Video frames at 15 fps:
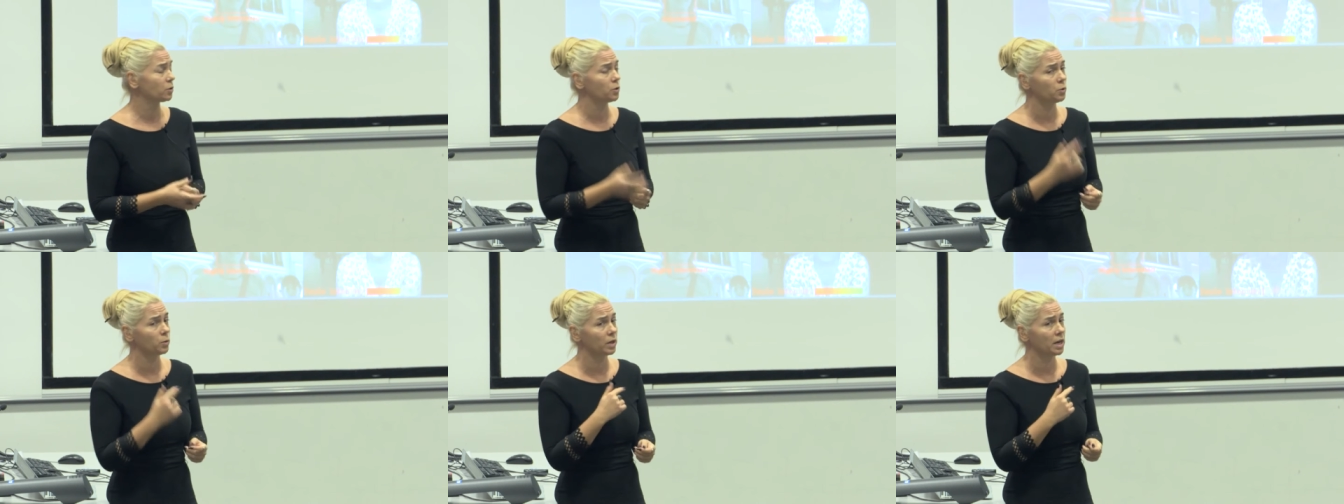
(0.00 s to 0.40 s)

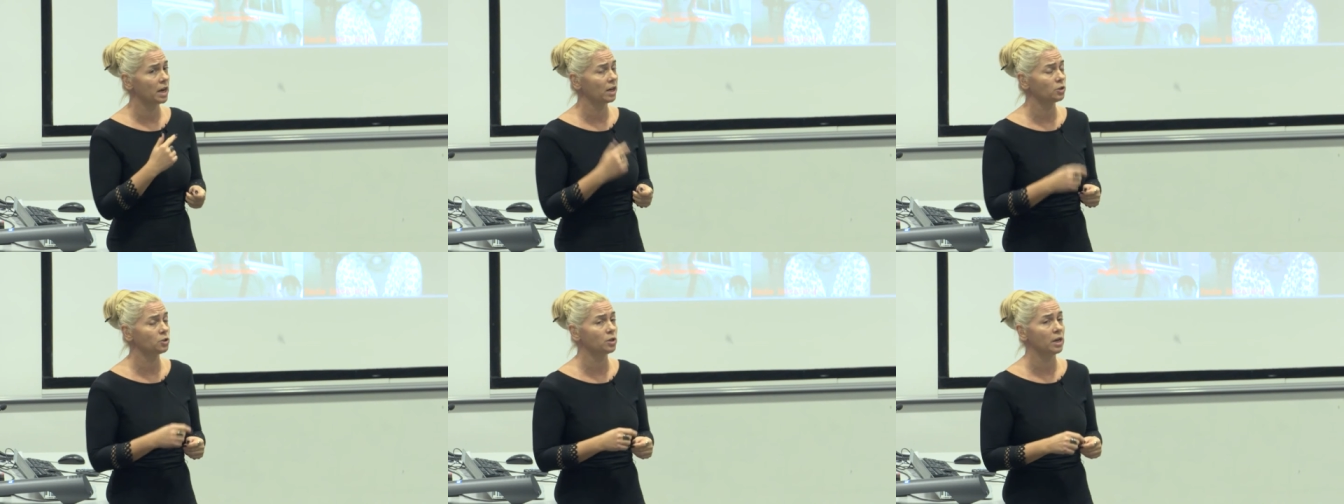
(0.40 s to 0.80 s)
So you can
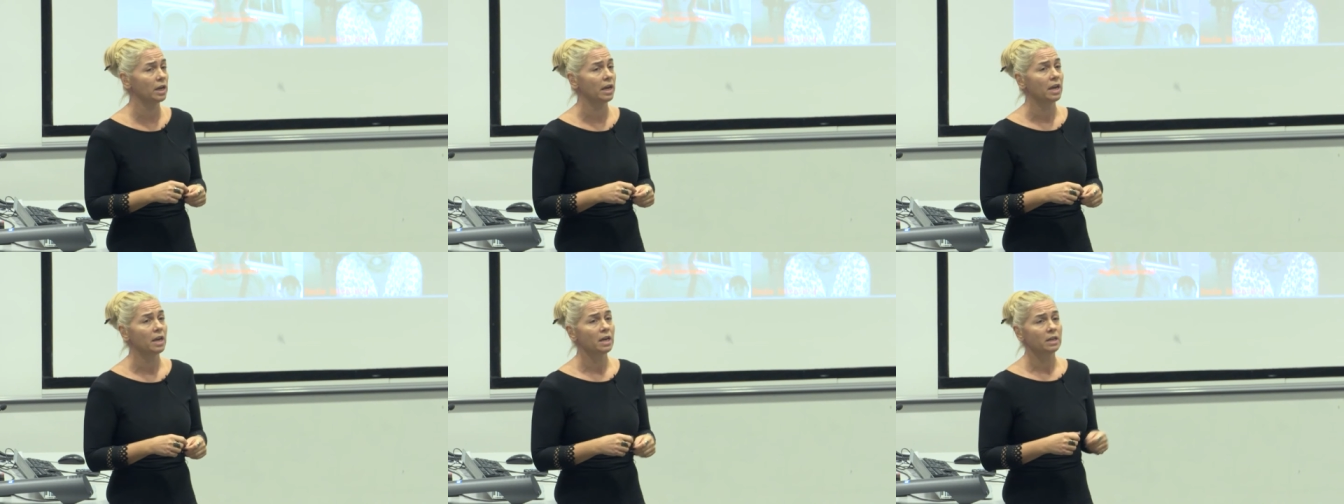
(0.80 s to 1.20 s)

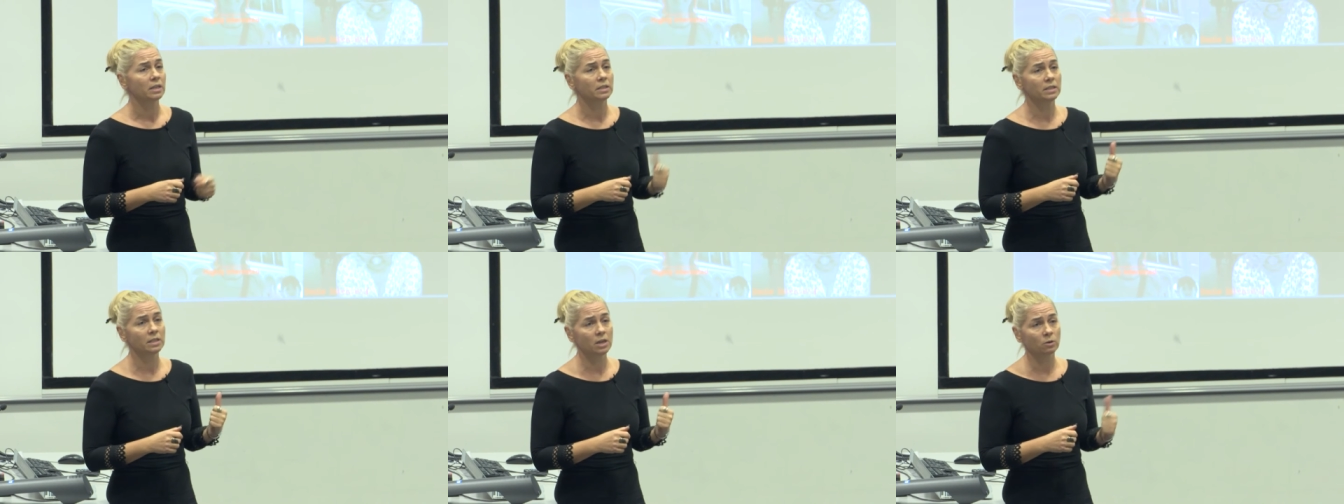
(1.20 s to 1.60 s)
actually
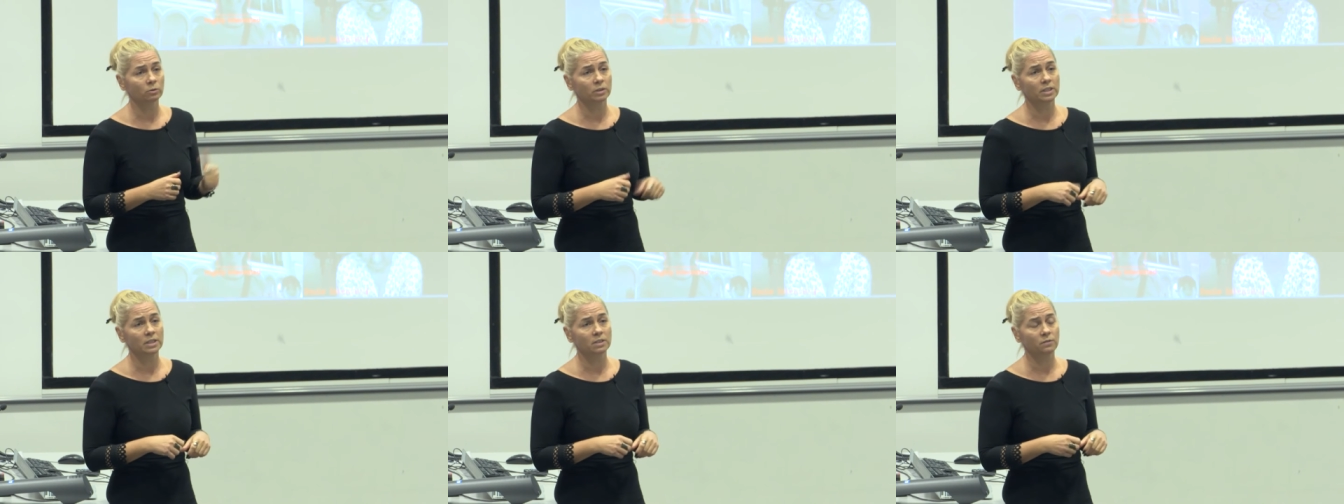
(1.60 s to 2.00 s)
see
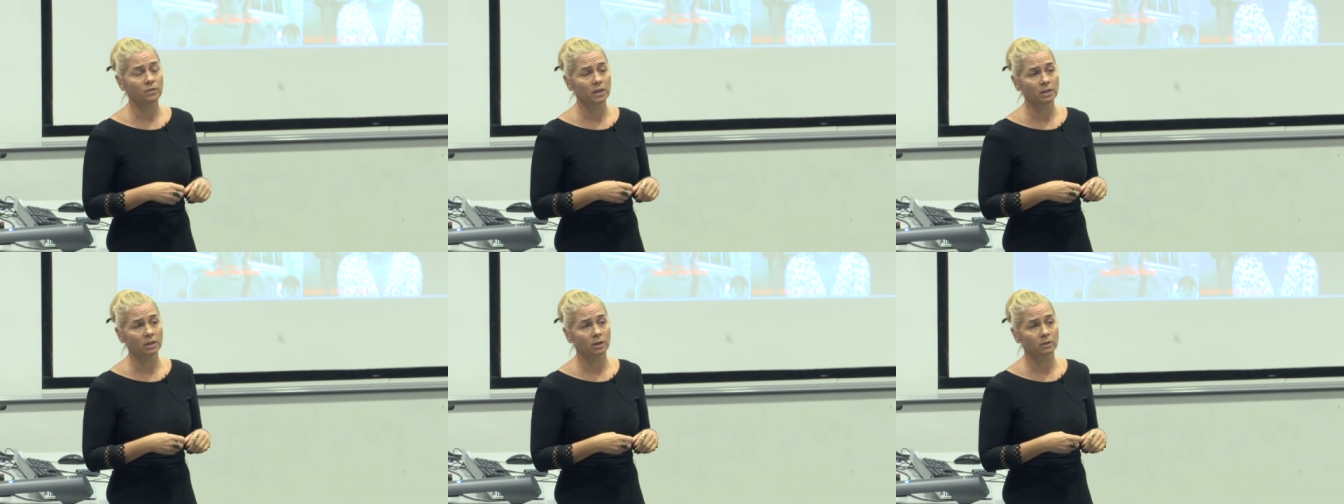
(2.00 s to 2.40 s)
on these
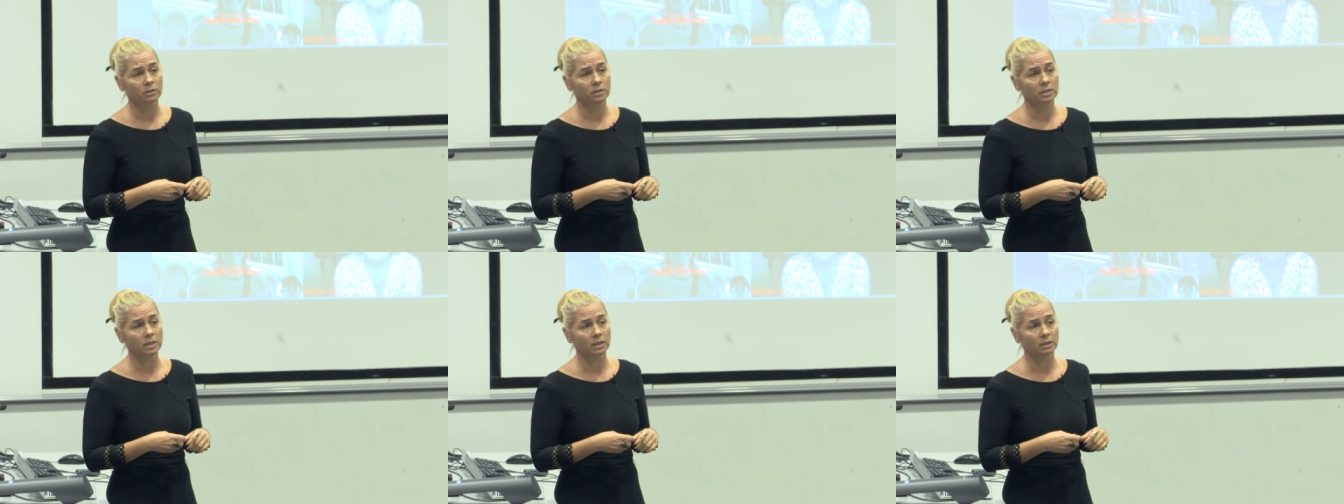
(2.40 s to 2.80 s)

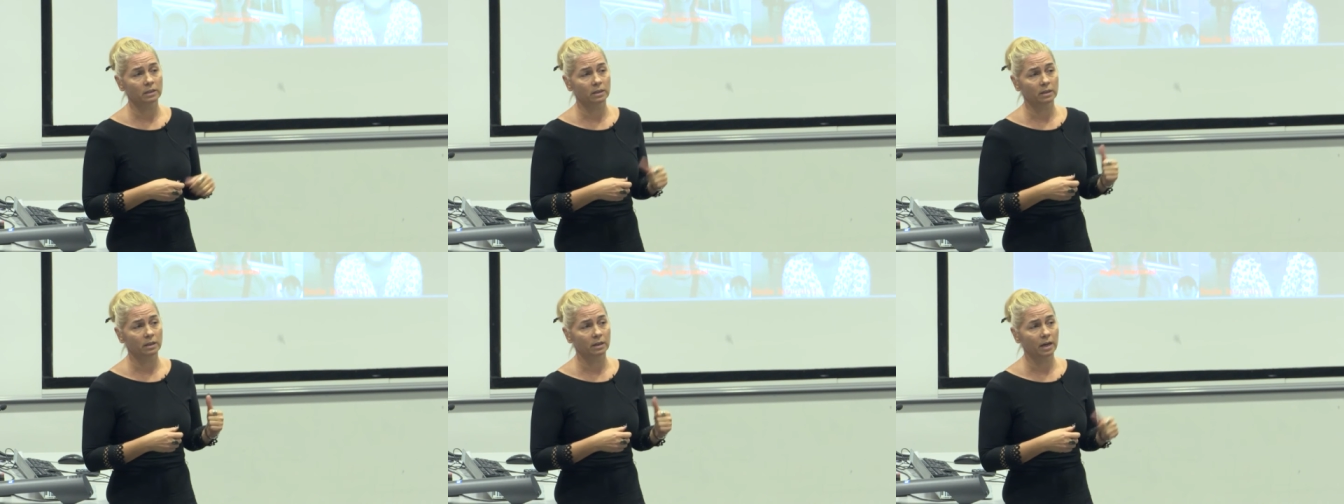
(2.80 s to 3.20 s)
videos that
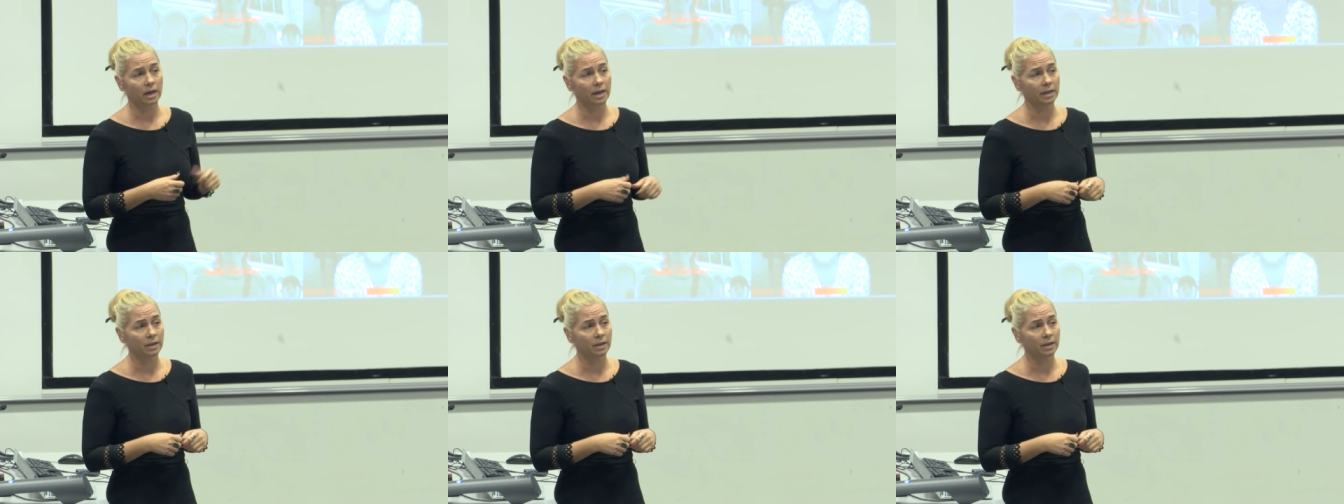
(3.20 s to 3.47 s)
I